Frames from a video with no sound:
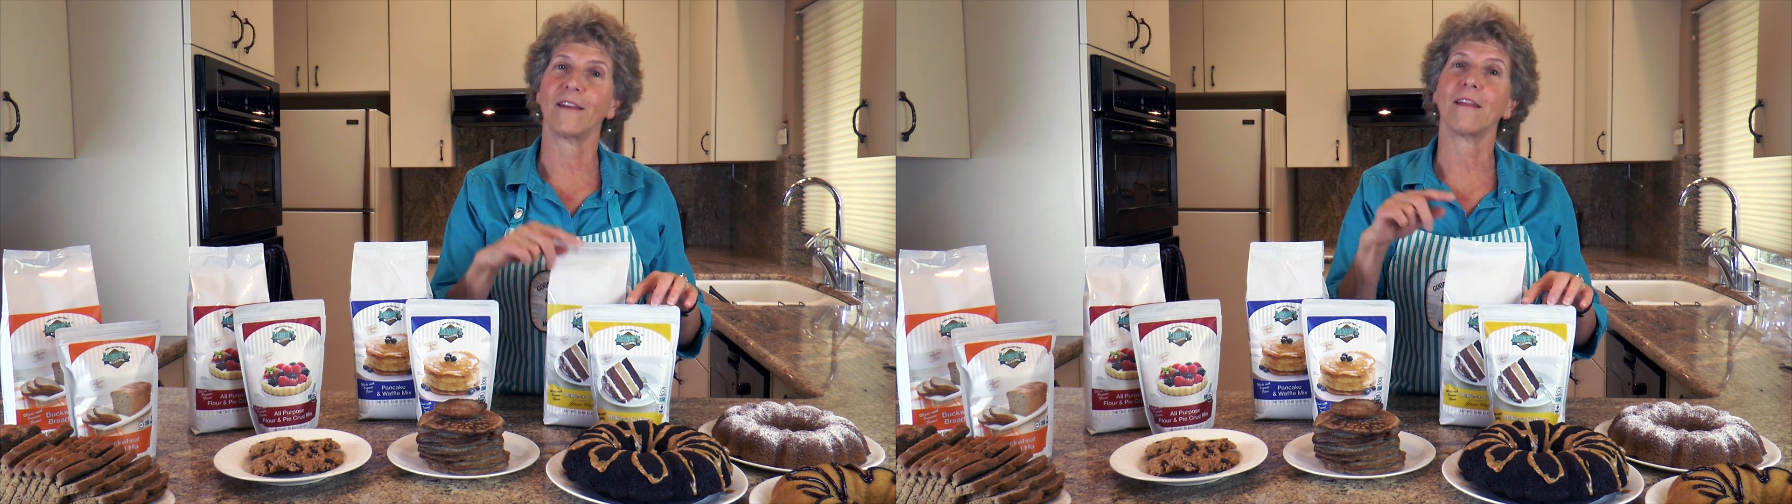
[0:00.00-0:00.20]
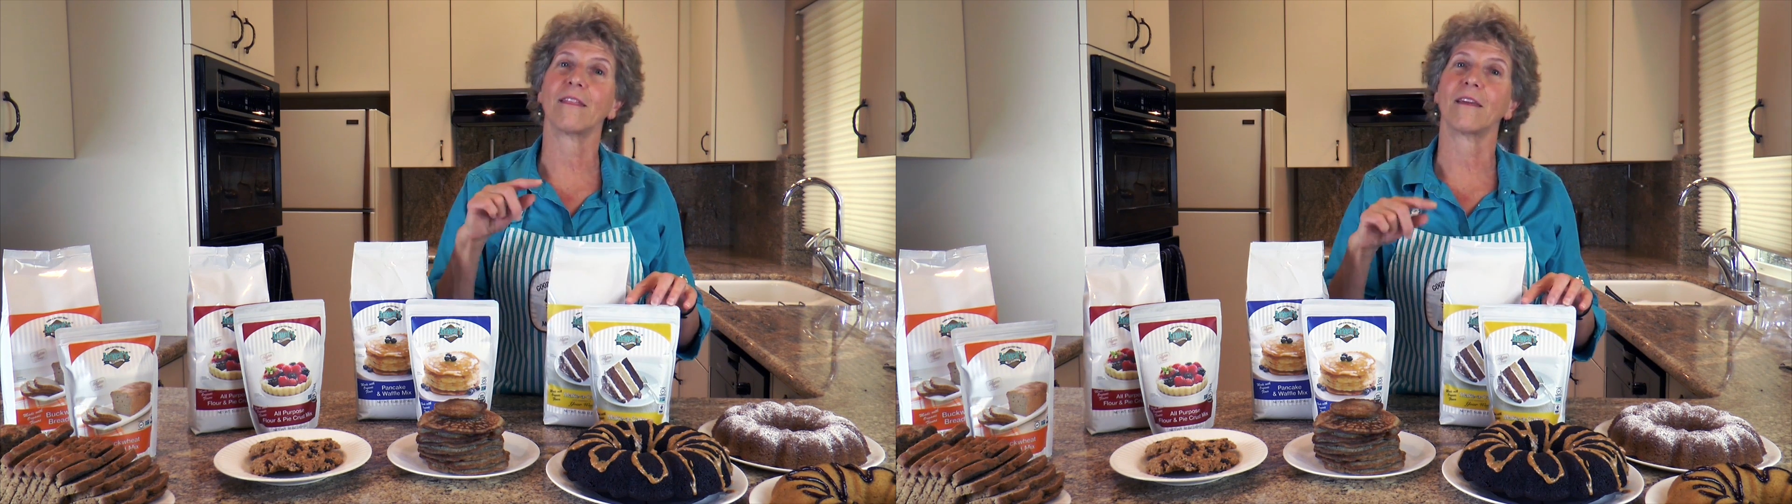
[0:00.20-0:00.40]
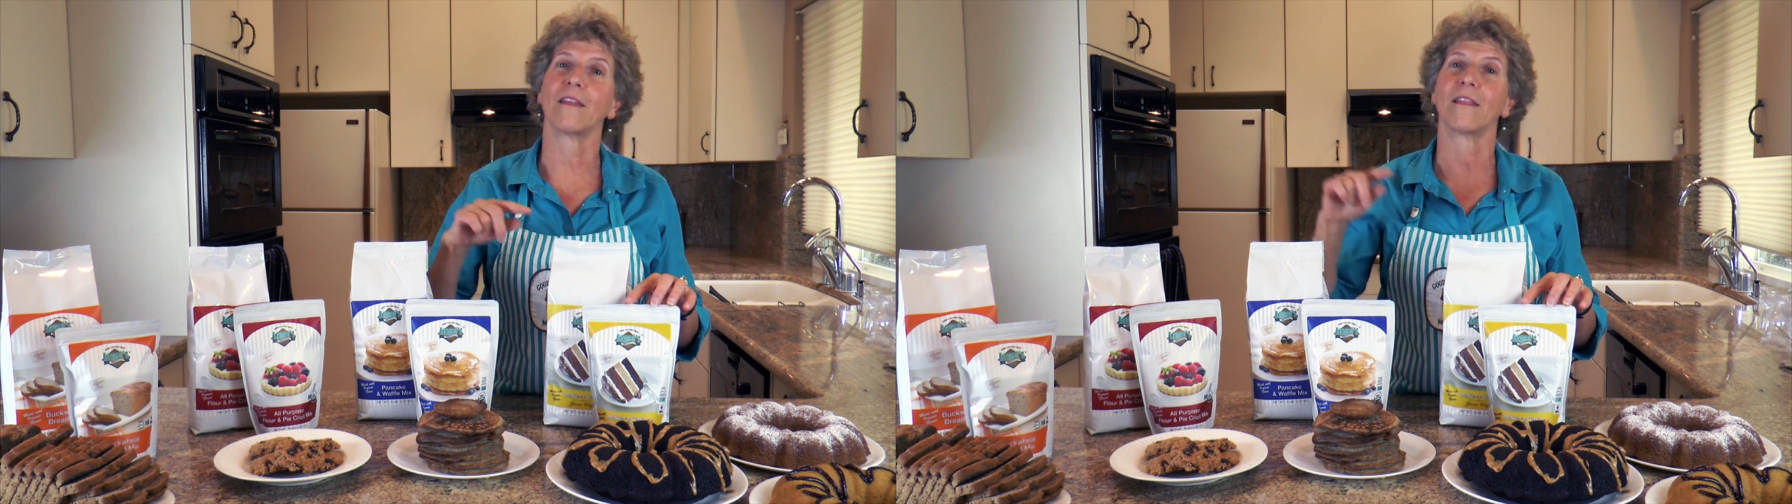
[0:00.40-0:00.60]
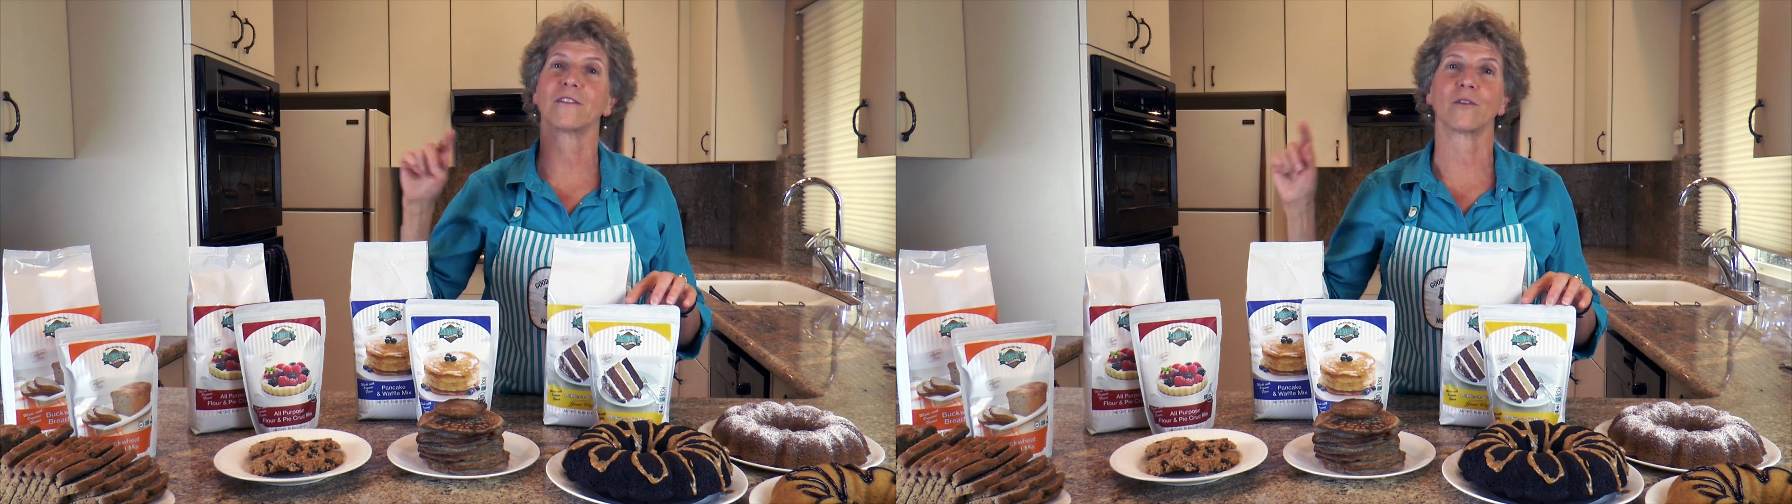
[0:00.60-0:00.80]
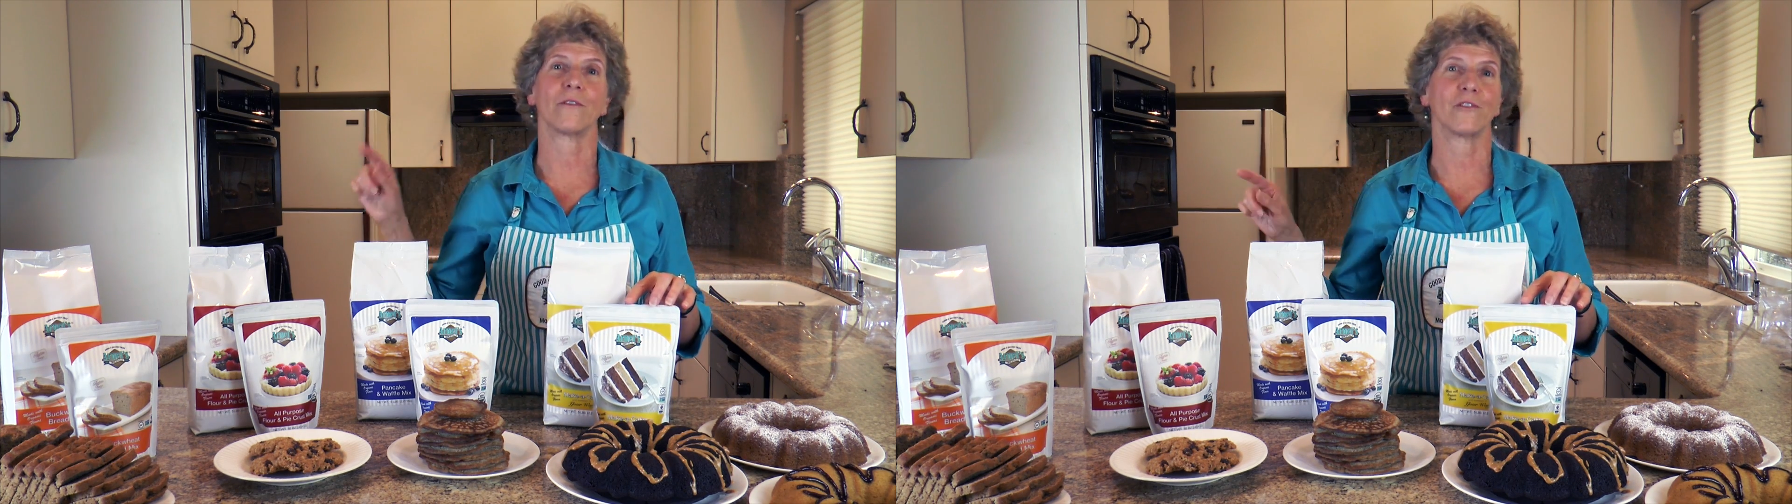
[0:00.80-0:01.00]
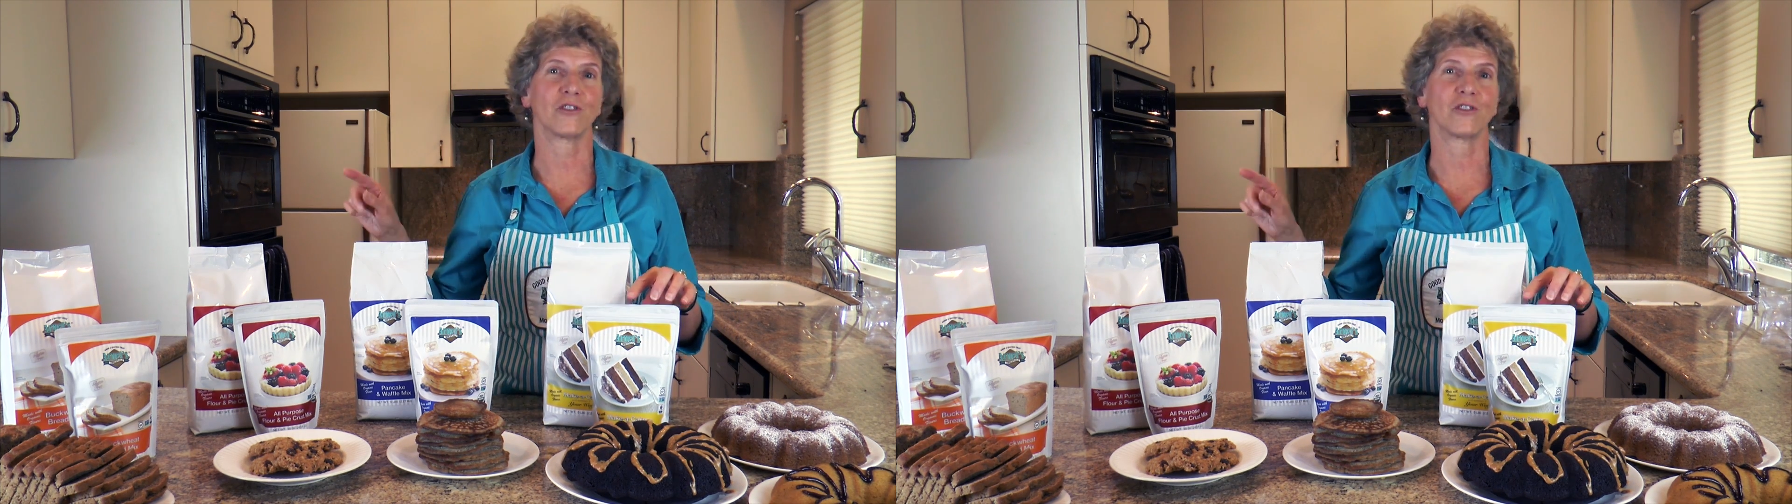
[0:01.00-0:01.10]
anything that's on the